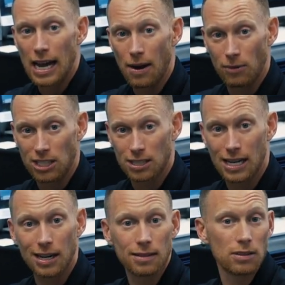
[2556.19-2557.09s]
And we just
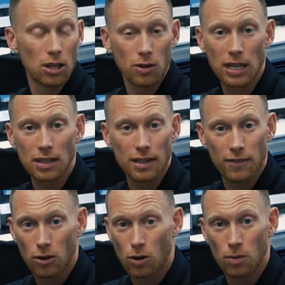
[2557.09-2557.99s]
kind of, you know, in the
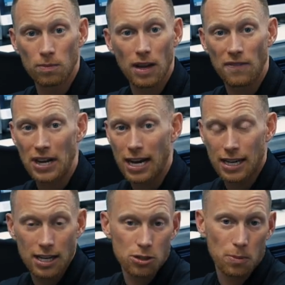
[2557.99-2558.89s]
living room, if you
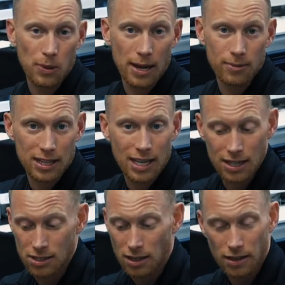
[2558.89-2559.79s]
got kids, you're playing with the
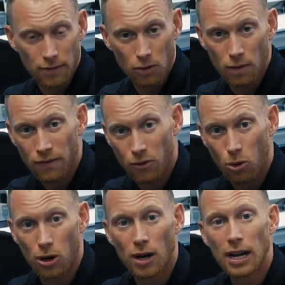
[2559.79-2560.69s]
kids on the living room
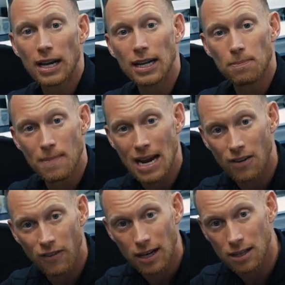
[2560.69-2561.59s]
floor,
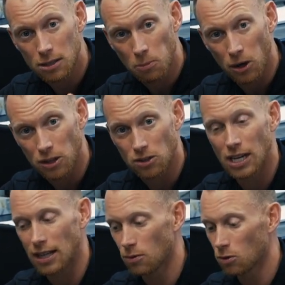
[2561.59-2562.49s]
make fitness part of your
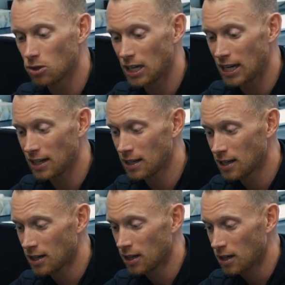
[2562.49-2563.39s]
daily
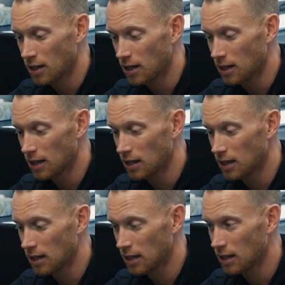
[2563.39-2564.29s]
routine.
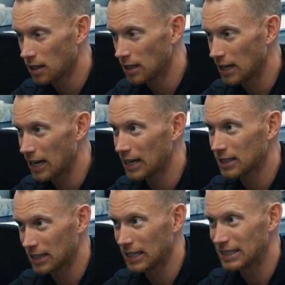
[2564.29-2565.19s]

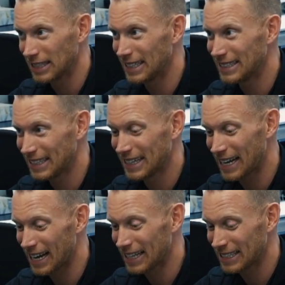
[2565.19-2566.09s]
Yeah, nice and easy.
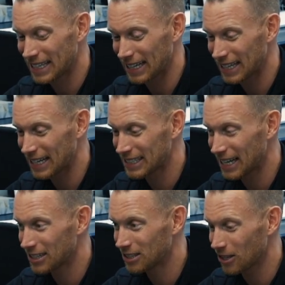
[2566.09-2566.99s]
Okay, mm-hmm. take that
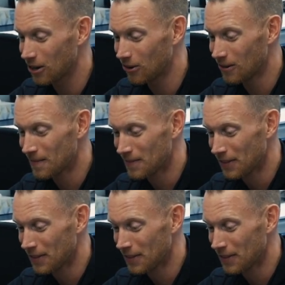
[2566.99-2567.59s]
side slow.